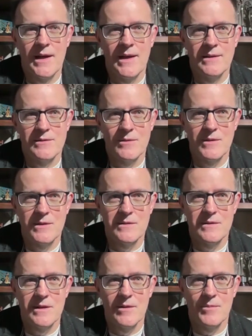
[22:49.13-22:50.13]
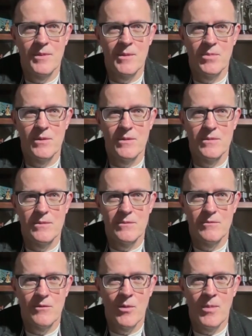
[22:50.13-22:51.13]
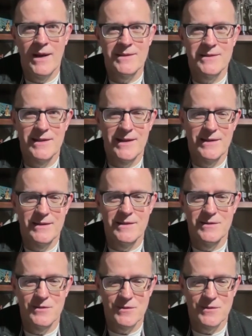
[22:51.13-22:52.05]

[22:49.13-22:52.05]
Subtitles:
And so these people, robots and aliens,